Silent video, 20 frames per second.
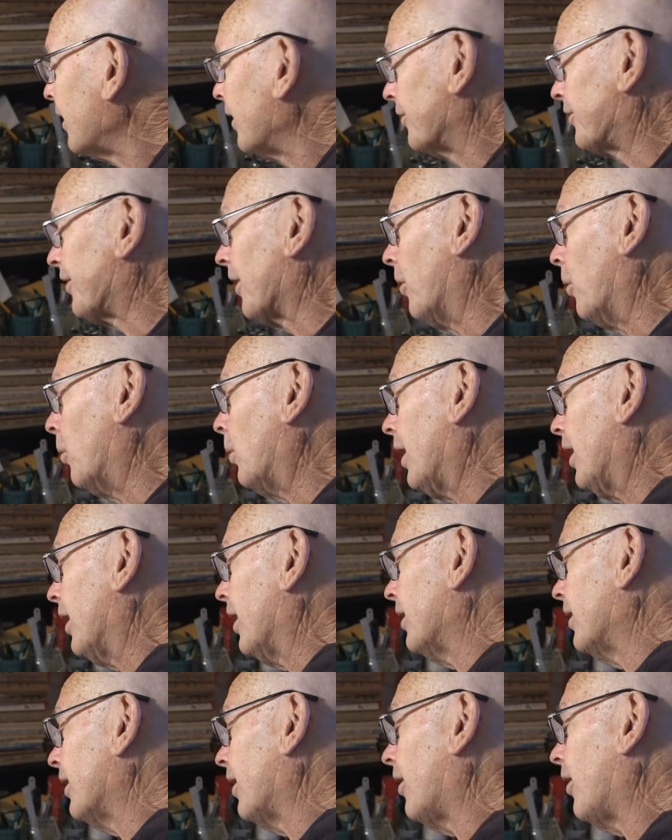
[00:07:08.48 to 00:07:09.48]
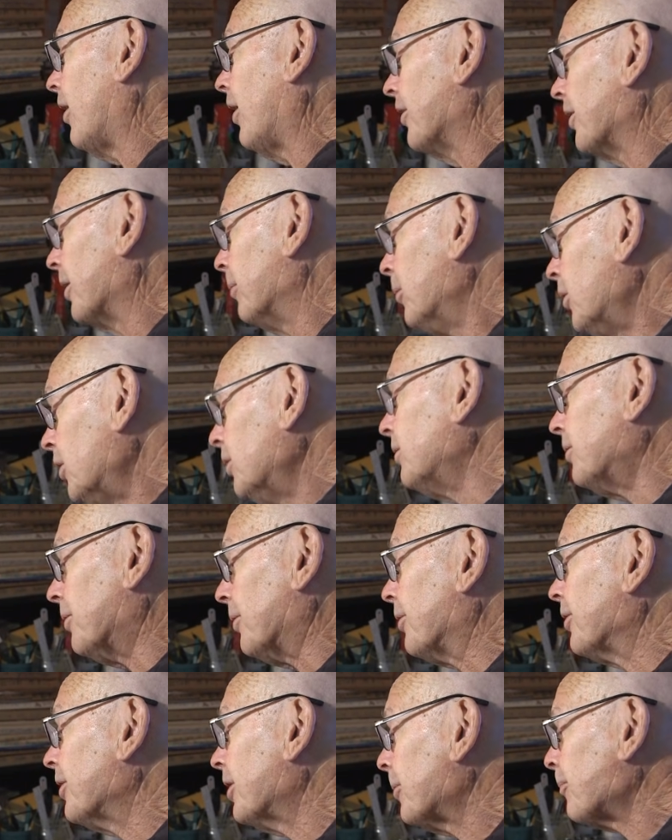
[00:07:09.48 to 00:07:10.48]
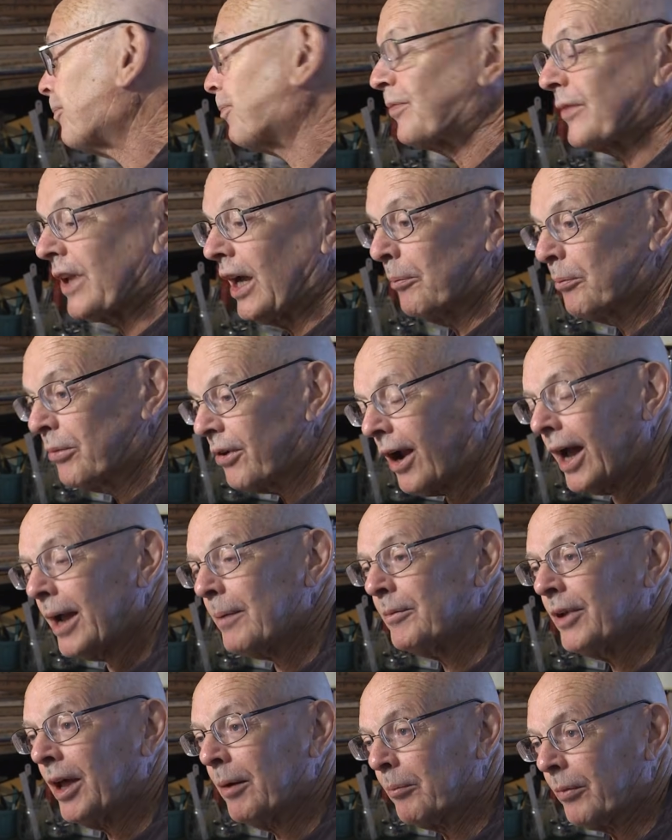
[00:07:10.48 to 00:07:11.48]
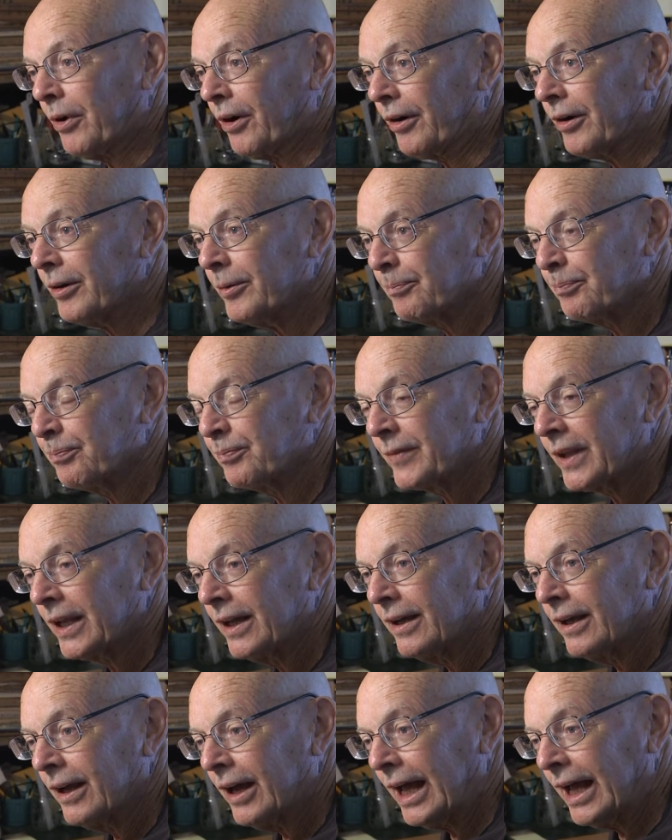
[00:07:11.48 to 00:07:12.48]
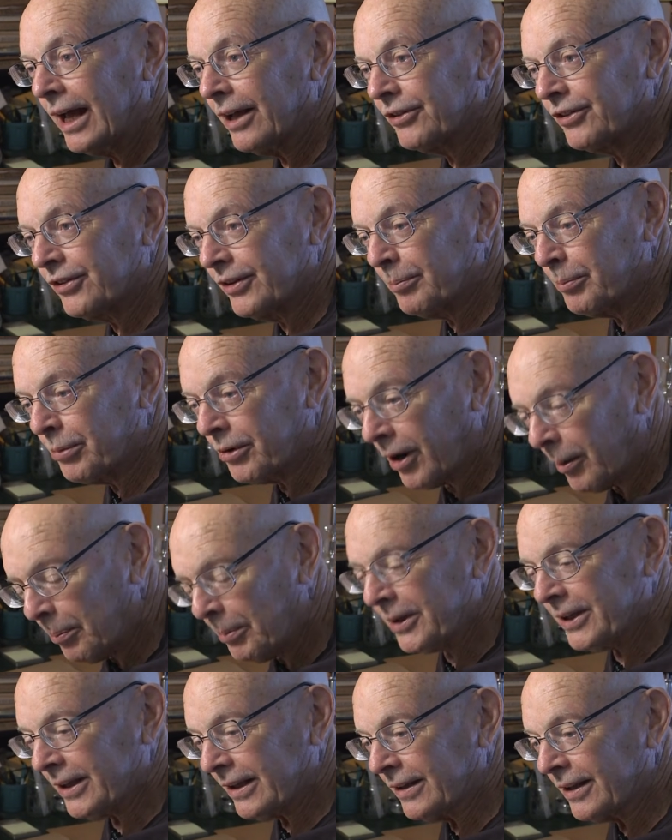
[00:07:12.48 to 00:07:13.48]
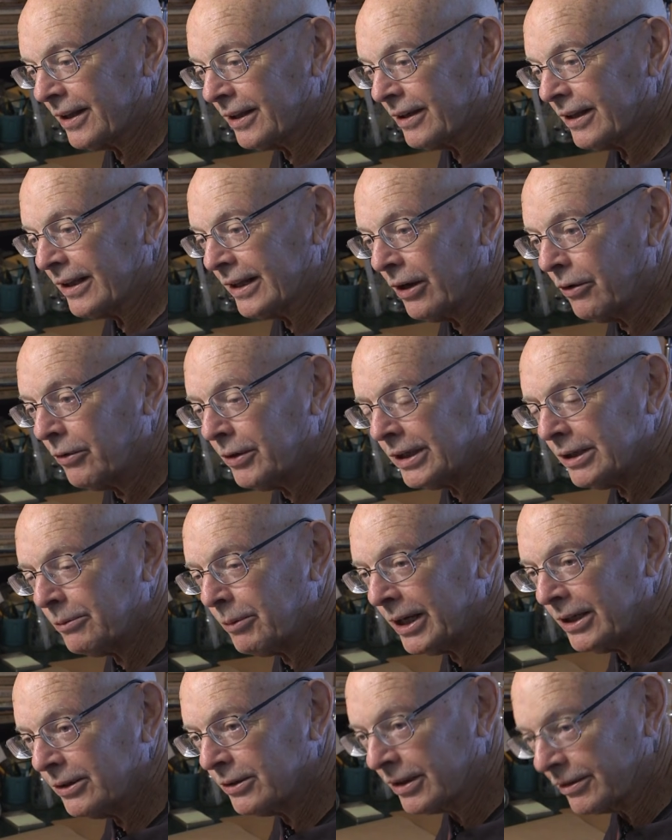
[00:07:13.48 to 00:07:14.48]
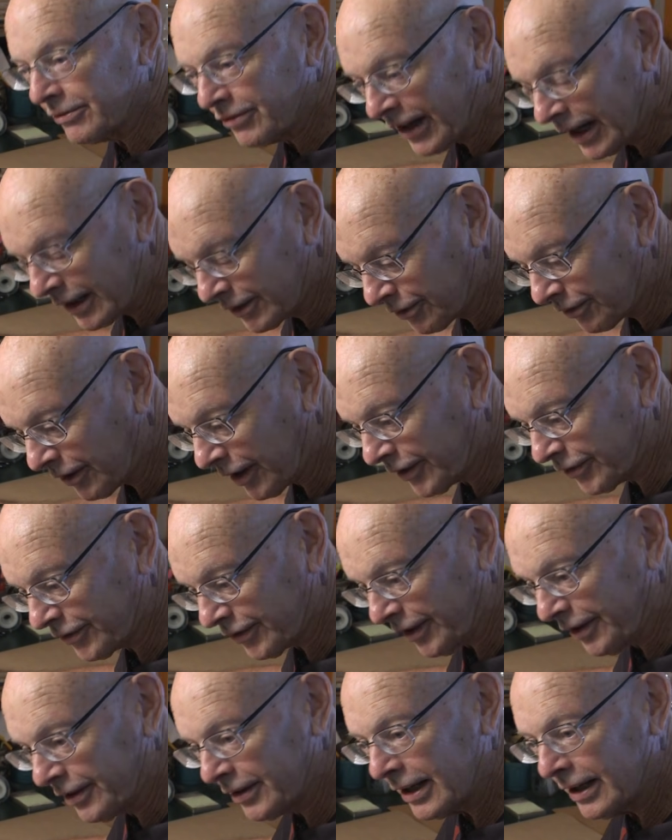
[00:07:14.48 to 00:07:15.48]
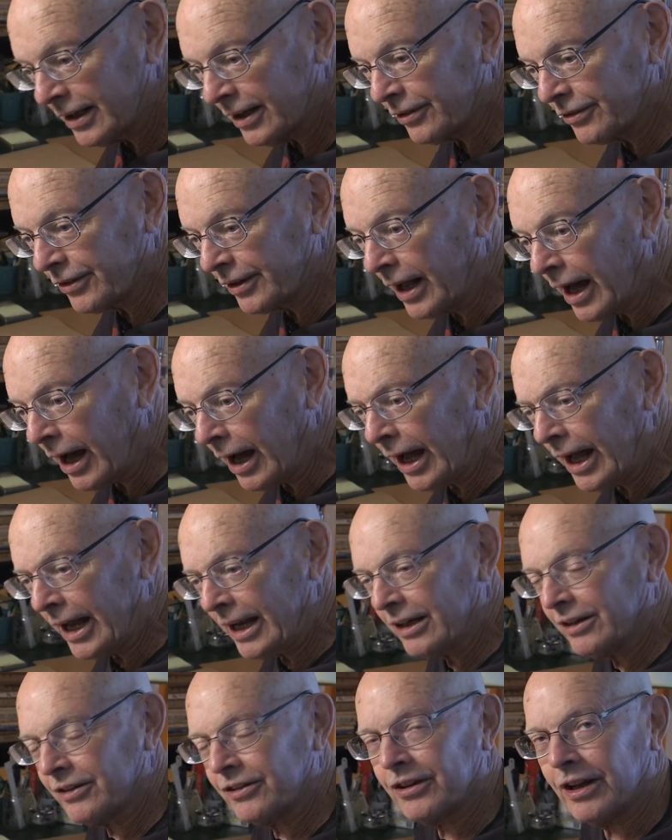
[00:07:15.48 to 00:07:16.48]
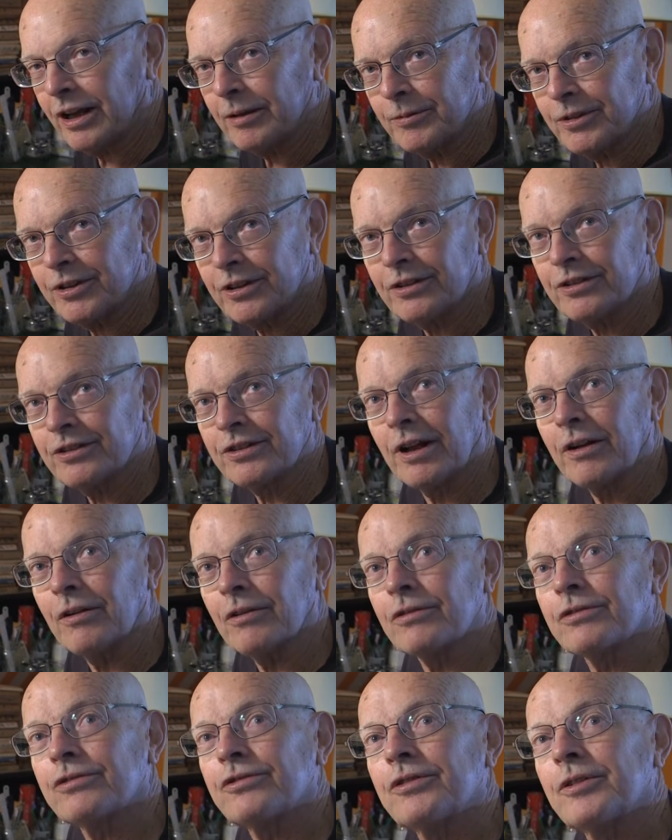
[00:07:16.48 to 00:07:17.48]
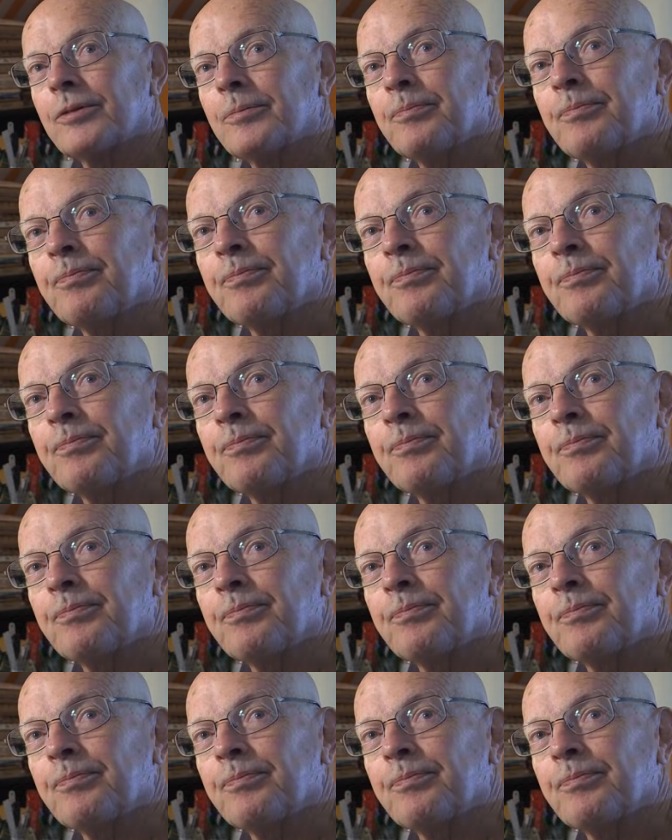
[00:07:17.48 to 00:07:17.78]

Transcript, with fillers: So on the moon, a prime number has the property that the only way you can factorize it is 9 times itself.